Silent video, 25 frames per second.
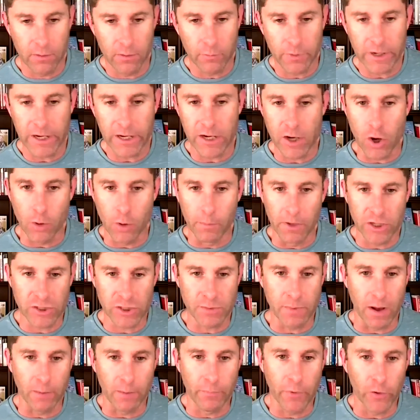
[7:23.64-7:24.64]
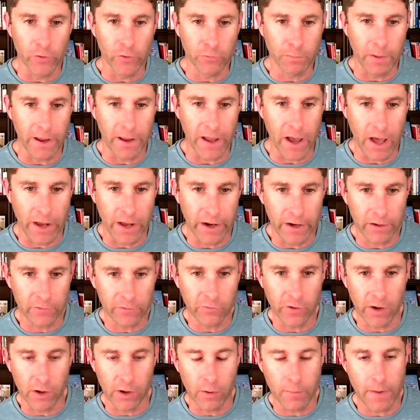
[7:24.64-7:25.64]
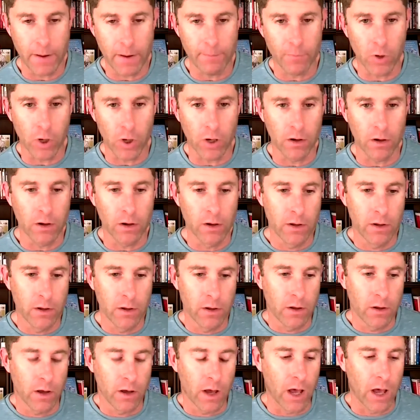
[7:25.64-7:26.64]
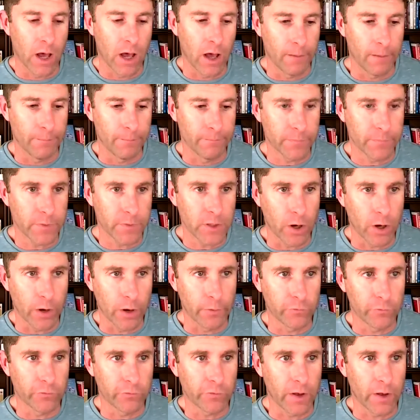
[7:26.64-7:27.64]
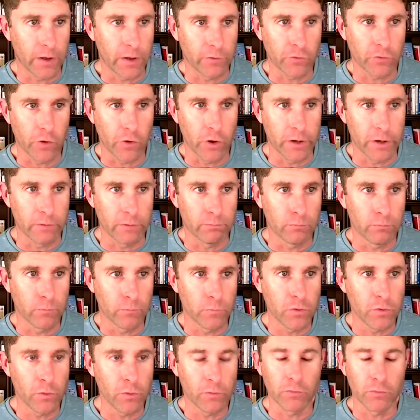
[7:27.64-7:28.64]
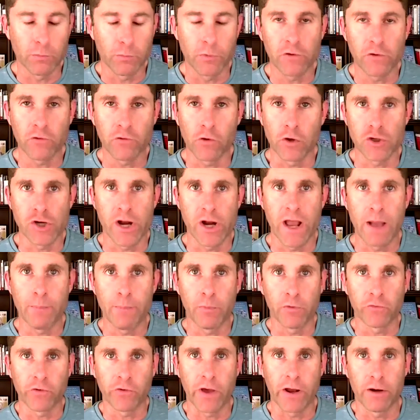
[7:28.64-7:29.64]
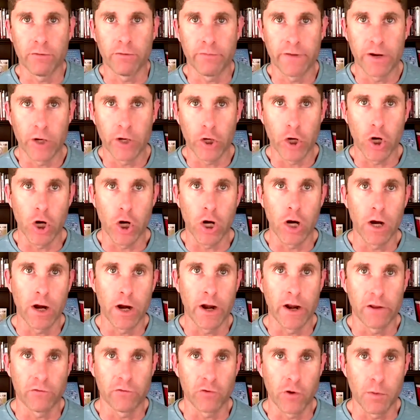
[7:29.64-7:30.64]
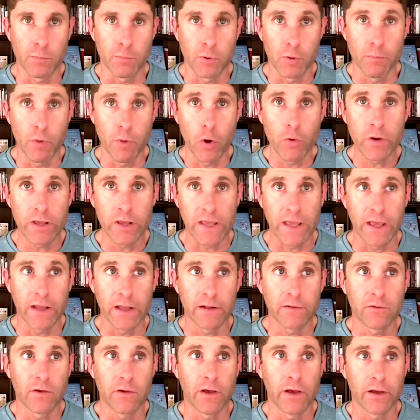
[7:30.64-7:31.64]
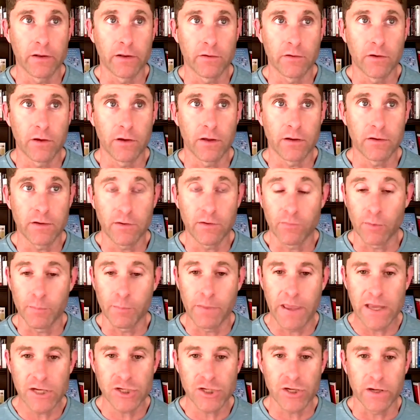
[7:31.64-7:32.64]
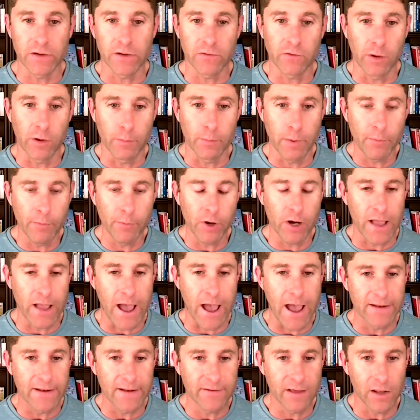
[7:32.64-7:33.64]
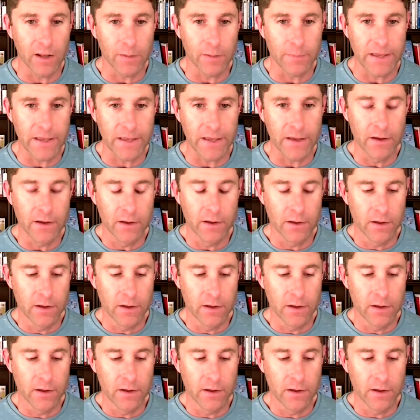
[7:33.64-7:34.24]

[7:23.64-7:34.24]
We didn't know much about postbiotics. And I remember, um, you know, I was I started doing some research on apple cider vinegar and I started promoting it to, to different patients. And I remember a guy telling me,